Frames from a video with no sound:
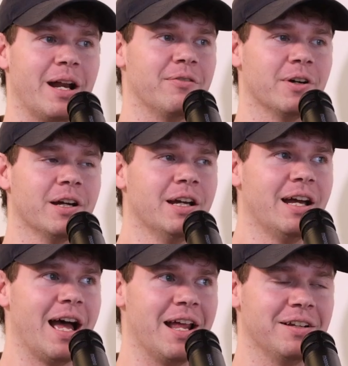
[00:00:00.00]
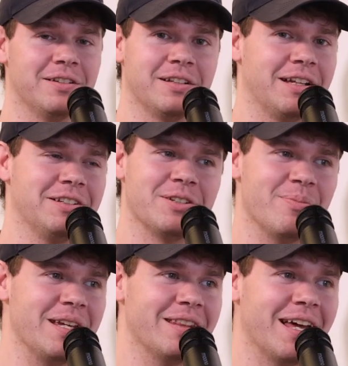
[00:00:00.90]
whatever. And that
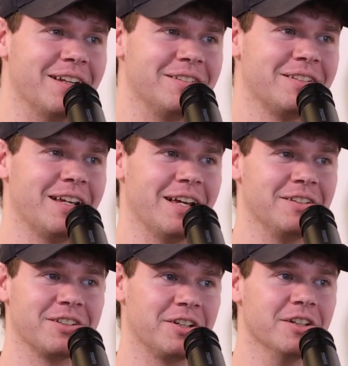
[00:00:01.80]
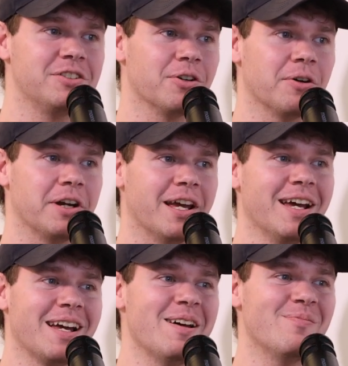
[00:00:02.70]
doesn't mean that it's a good story,
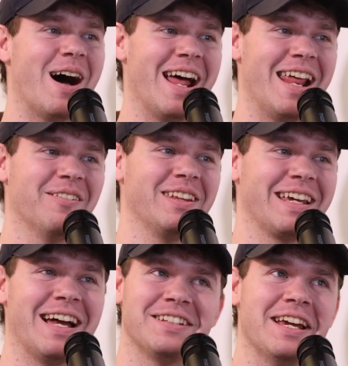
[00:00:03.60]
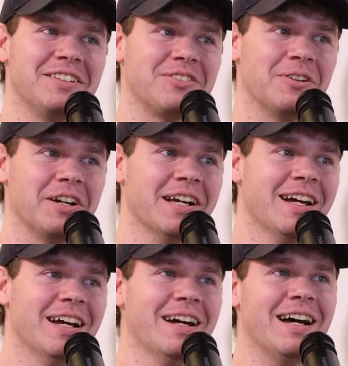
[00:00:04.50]
but everything has a story.
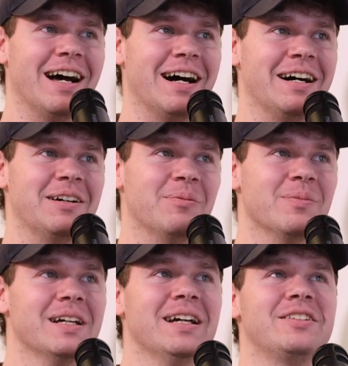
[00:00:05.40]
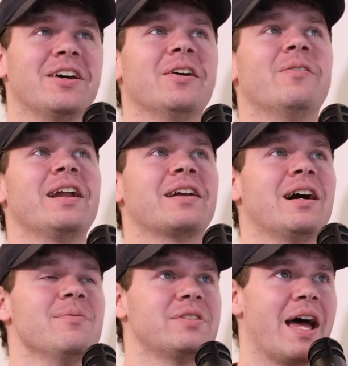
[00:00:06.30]
So when it
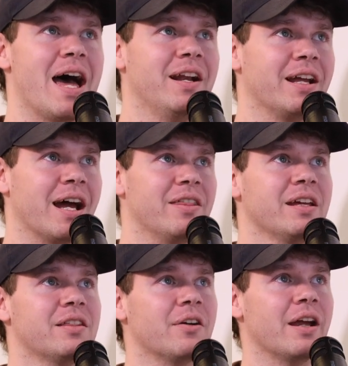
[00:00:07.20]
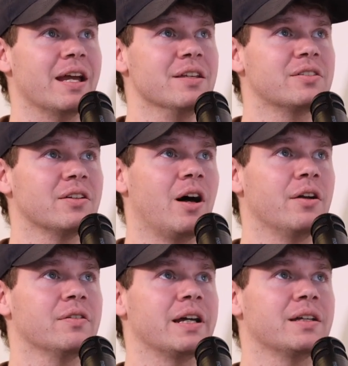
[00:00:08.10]
comes to editing, I think there is a
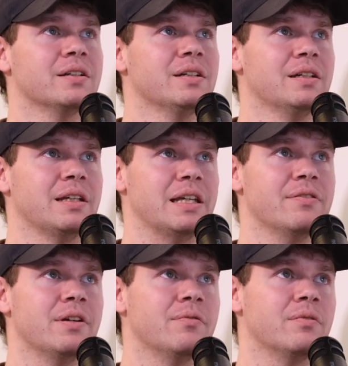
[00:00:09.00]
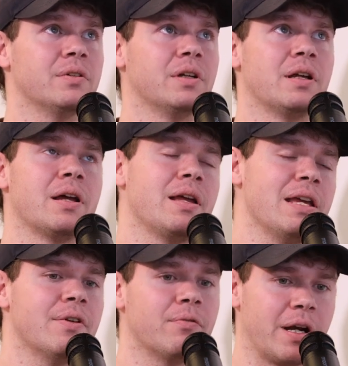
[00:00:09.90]
lot of like, even
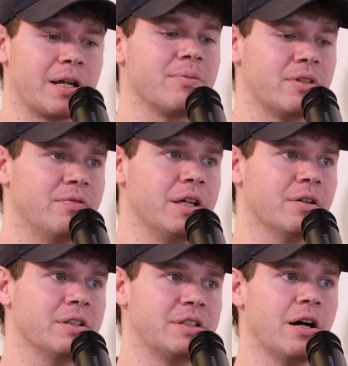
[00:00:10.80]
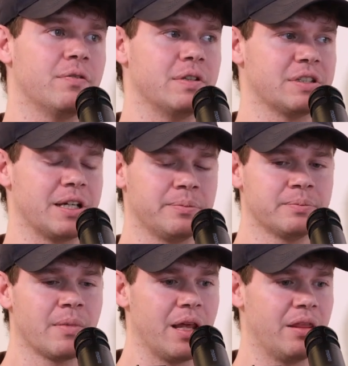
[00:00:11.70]
when it comes to video itself, it's like,
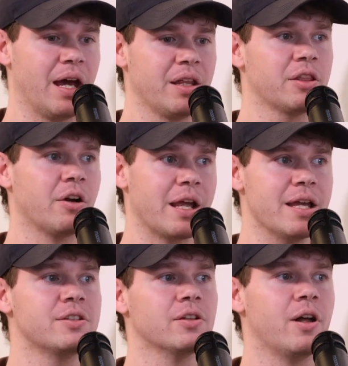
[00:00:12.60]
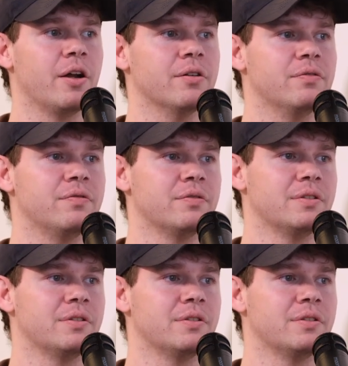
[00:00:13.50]
I think there is a lot of,